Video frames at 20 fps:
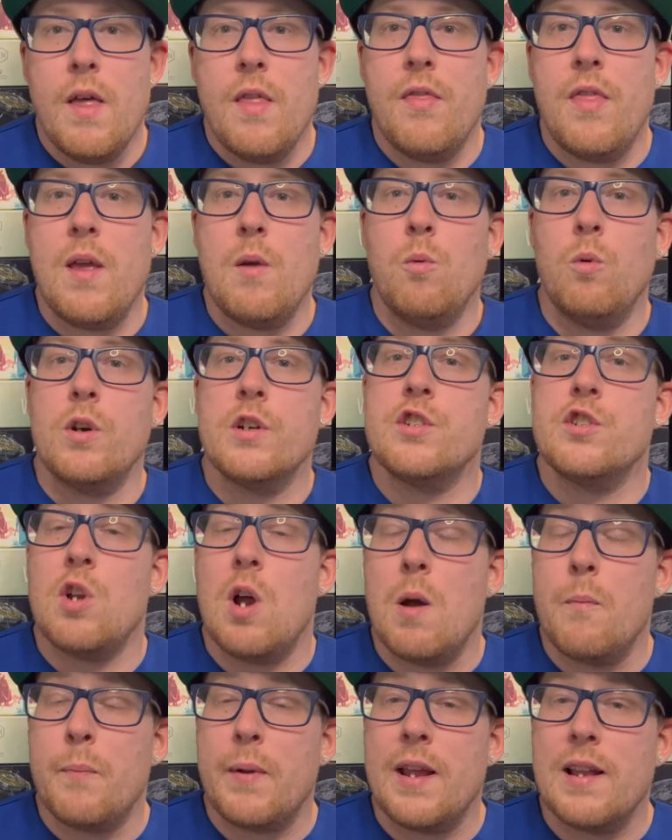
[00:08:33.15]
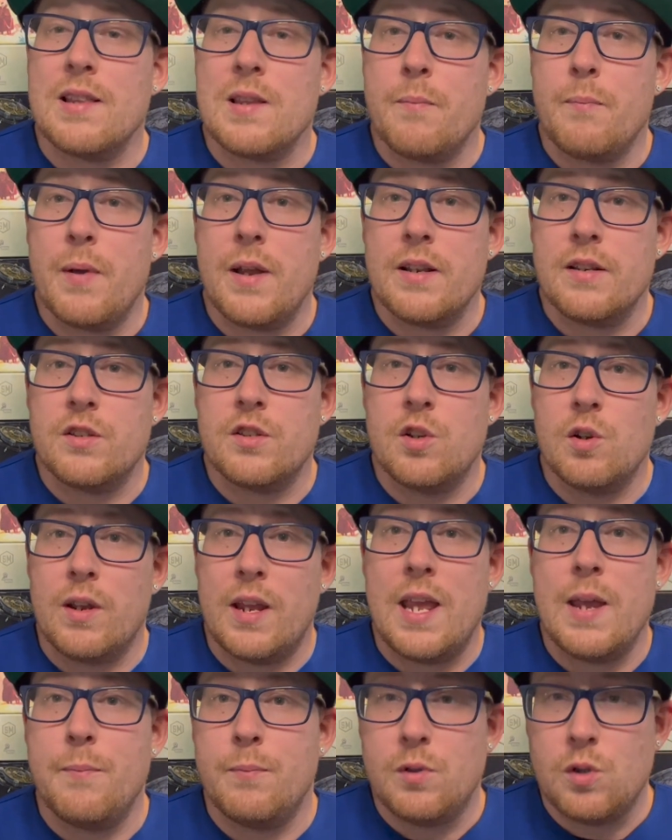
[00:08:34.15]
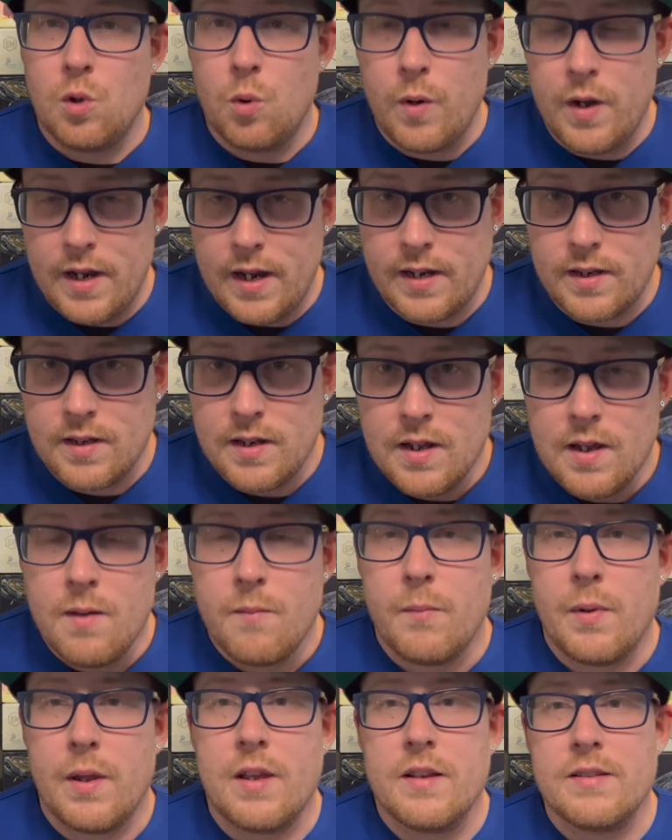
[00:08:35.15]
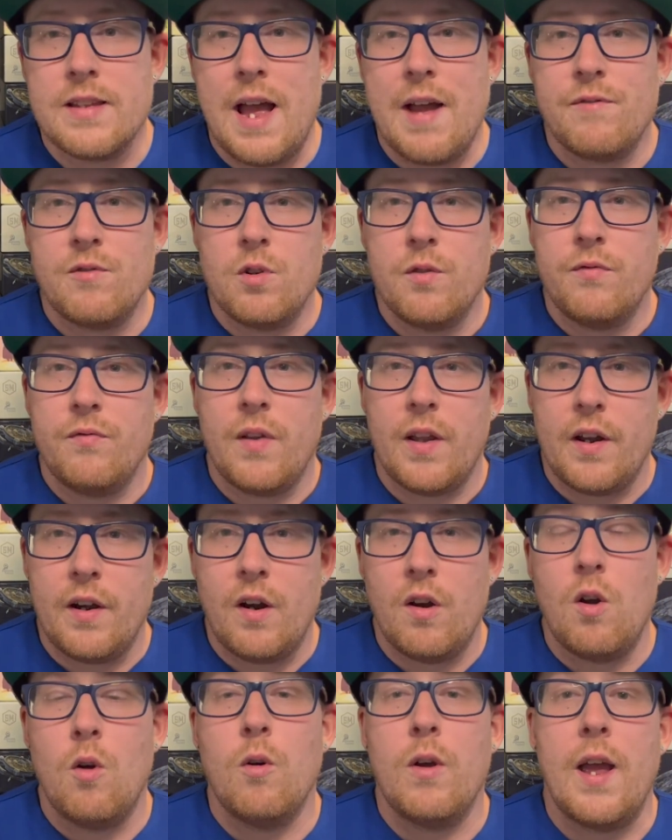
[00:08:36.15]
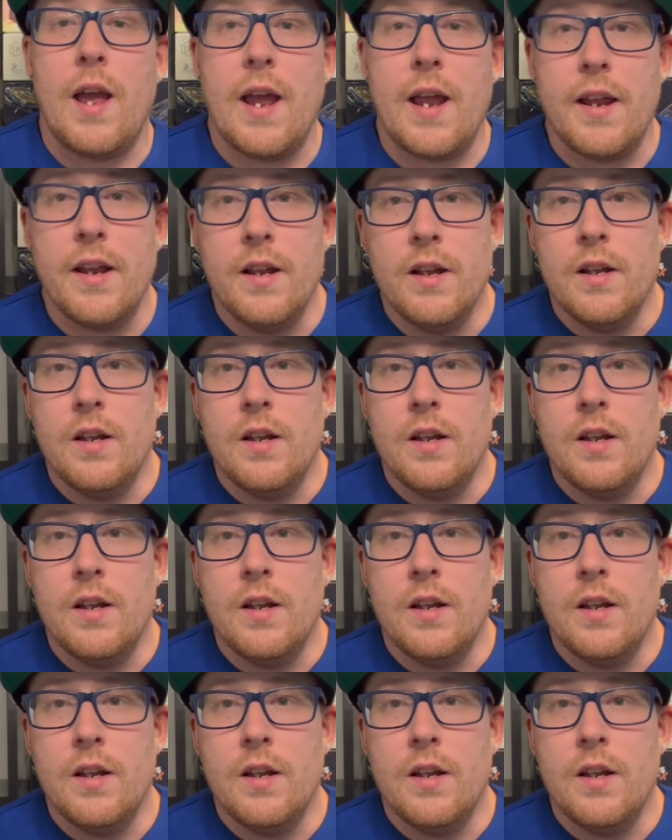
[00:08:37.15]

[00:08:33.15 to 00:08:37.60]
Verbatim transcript: they weren't chomping at the bit to keep doing it because after you figure out, okay,